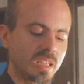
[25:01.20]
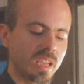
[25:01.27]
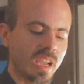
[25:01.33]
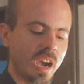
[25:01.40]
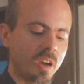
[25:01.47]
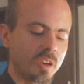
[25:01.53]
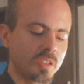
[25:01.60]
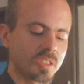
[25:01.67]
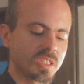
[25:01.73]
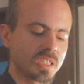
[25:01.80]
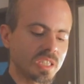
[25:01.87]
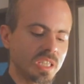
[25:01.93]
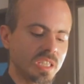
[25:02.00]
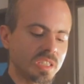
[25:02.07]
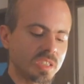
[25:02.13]
in
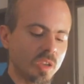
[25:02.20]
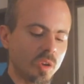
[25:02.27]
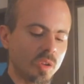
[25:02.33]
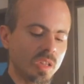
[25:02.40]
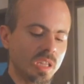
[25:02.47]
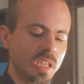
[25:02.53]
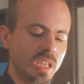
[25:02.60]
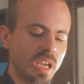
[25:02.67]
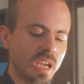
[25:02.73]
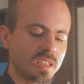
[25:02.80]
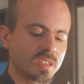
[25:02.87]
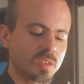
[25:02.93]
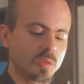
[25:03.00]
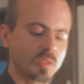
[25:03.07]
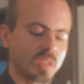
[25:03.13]
chaos is only
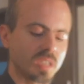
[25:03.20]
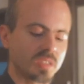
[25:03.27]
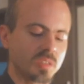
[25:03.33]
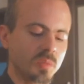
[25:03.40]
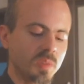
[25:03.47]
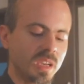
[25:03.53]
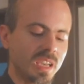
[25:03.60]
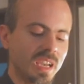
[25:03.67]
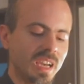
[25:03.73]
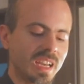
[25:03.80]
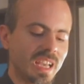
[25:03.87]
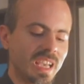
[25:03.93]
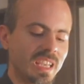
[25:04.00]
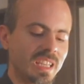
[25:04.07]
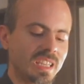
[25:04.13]
as good as you may
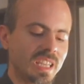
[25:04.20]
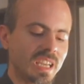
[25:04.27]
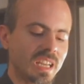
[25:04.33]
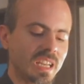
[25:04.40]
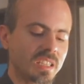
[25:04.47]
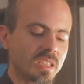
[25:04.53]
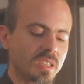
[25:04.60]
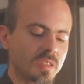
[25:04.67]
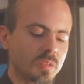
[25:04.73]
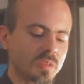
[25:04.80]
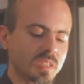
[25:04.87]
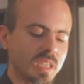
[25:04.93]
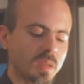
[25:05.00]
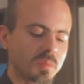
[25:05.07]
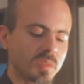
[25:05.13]
reintegrate into
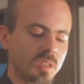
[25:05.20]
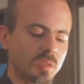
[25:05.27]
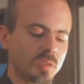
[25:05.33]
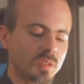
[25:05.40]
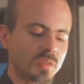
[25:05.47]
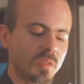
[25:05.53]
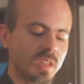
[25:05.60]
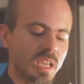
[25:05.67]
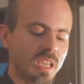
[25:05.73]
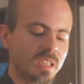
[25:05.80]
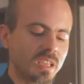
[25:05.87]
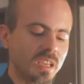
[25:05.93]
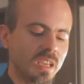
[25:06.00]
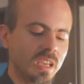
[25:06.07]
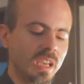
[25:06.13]
something useful
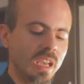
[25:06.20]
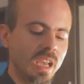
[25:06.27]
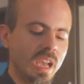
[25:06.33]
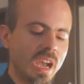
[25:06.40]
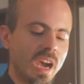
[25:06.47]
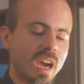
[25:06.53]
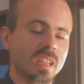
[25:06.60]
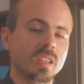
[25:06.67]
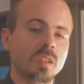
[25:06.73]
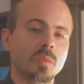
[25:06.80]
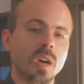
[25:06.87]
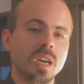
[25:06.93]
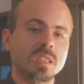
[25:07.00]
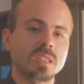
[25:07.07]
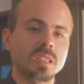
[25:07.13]
later.
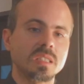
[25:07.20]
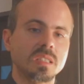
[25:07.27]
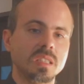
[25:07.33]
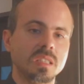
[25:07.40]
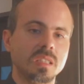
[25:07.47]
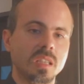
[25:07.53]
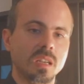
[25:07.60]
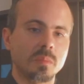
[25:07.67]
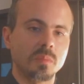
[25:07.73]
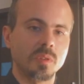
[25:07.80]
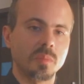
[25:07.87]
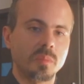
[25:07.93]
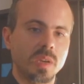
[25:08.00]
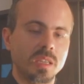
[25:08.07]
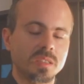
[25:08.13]
Otherwise, it's a
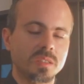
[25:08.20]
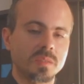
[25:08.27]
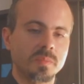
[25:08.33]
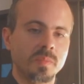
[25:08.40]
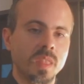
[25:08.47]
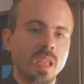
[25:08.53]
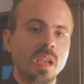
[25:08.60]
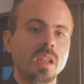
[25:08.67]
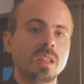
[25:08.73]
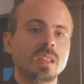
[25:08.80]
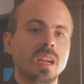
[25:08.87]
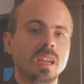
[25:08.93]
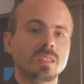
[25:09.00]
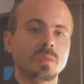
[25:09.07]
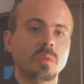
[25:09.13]
terrible mess.
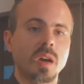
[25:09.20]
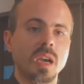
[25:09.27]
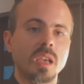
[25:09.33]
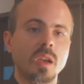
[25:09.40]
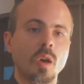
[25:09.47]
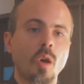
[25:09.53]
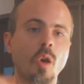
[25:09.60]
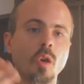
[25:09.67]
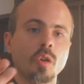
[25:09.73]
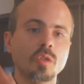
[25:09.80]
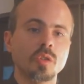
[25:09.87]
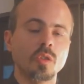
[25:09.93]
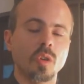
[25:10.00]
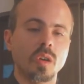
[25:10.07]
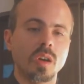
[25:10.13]
That's why
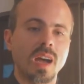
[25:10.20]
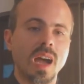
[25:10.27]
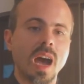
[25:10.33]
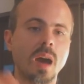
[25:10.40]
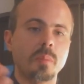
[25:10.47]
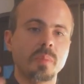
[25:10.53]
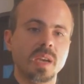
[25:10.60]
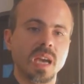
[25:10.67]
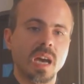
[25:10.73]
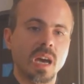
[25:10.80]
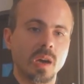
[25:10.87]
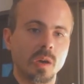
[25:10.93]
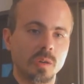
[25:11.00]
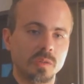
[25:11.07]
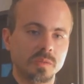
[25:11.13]
ordo ab
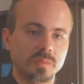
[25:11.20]
chao.